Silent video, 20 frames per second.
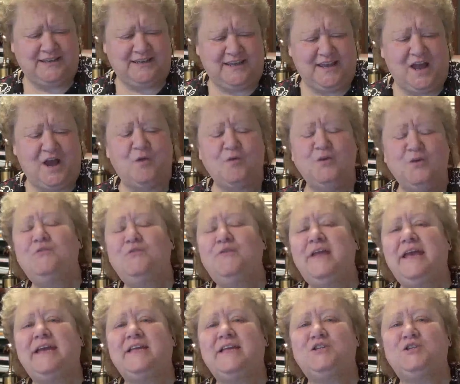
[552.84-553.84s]
Back
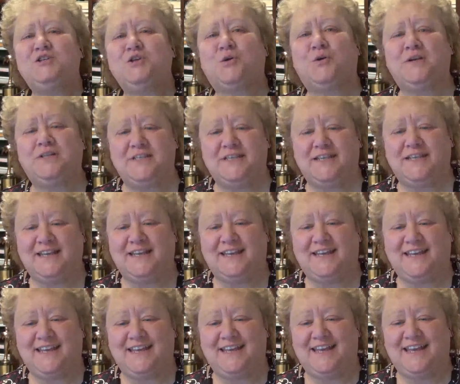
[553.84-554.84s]
to number
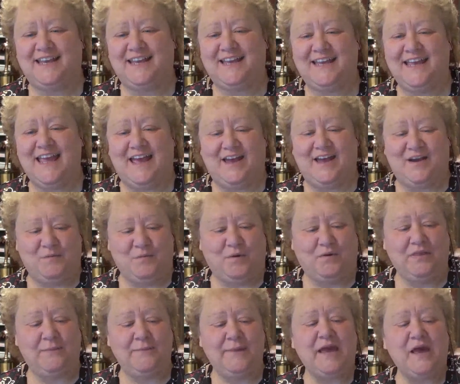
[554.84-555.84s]
three. Yeah.
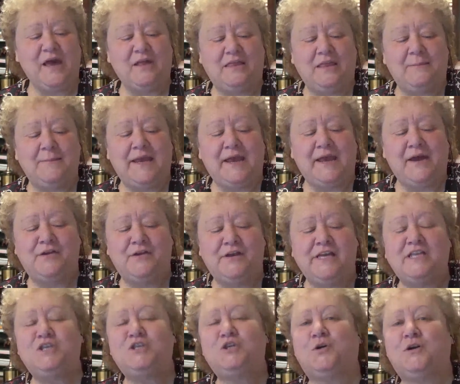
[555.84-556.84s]
let me go to
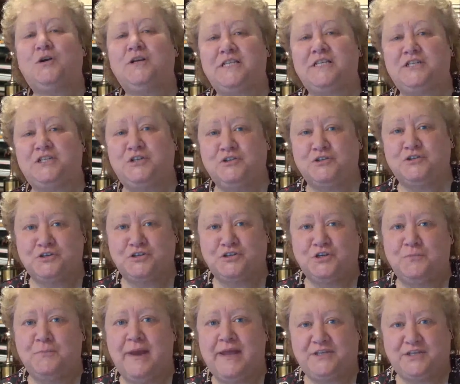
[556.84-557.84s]
insurance issues, because
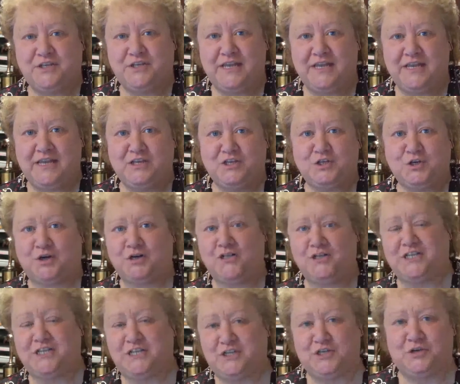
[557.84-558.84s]
you mentioned the insurance
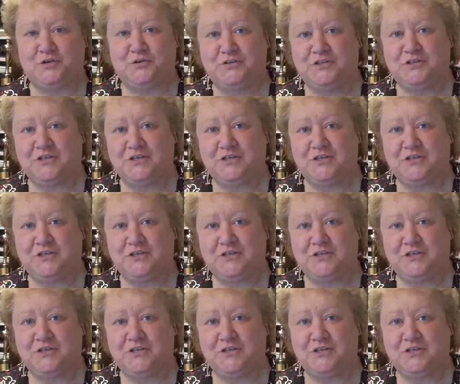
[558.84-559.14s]
issues.